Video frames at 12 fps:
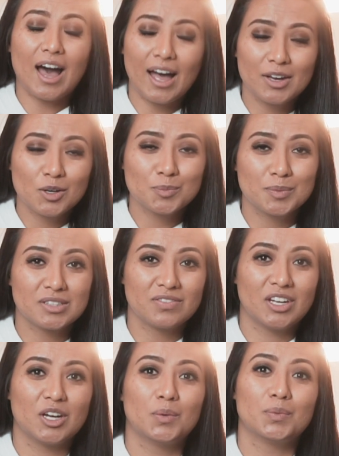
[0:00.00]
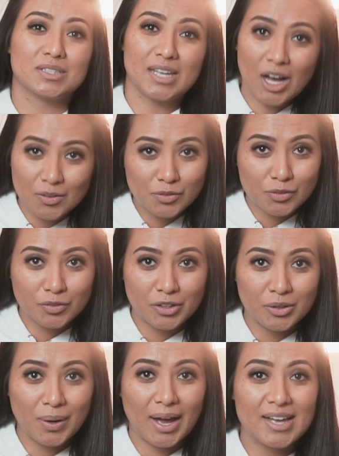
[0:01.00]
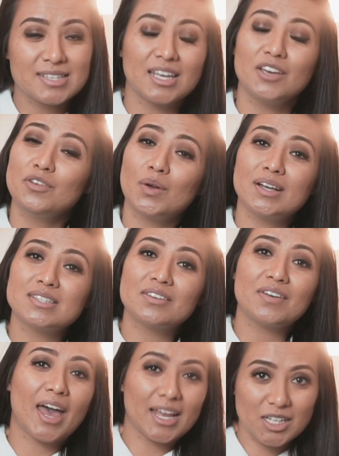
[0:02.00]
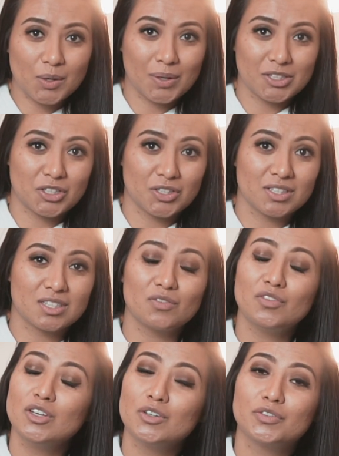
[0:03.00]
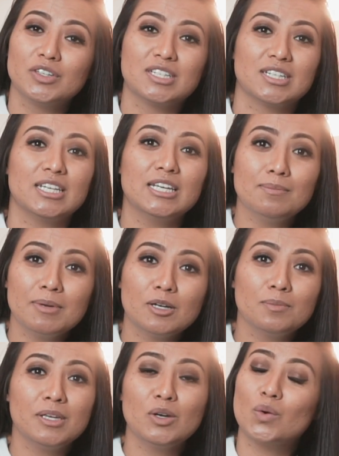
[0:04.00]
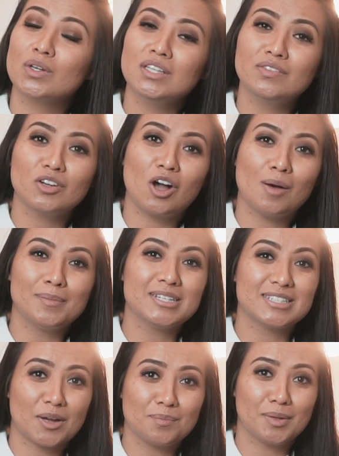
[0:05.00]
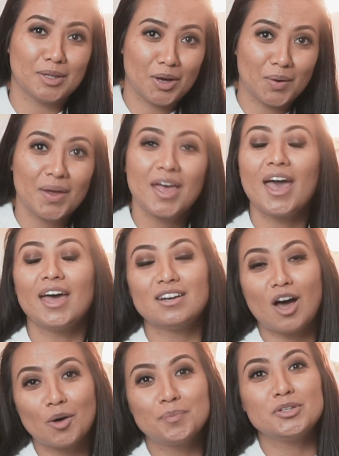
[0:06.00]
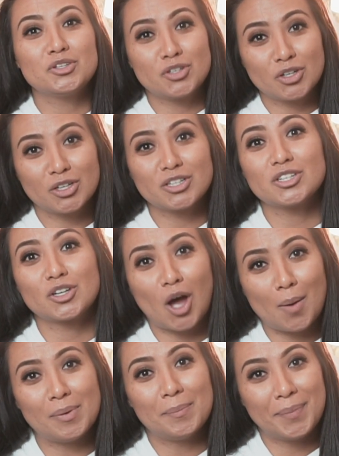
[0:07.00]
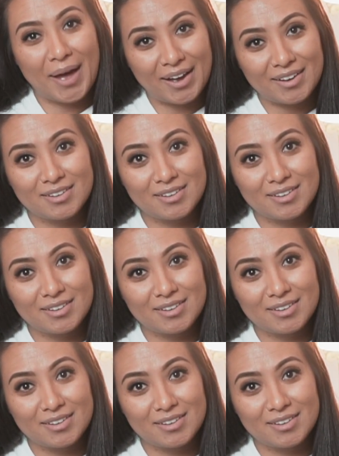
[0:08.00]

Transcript: I hope this video was helpful for you guys. If you guys have any questions, feel free to email me or leave a comment down below, and I'll be sure to comment back.